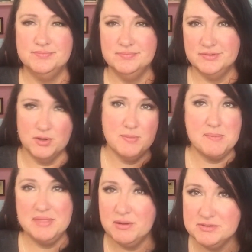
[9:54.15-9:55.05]
So
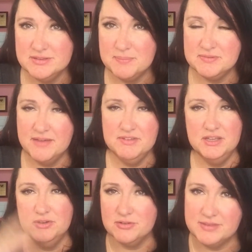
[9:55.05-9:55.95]
maybe that was step
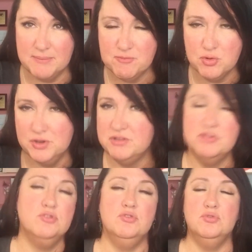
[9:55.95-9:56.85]
7 or step
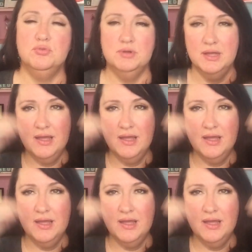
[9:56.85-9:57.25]
42,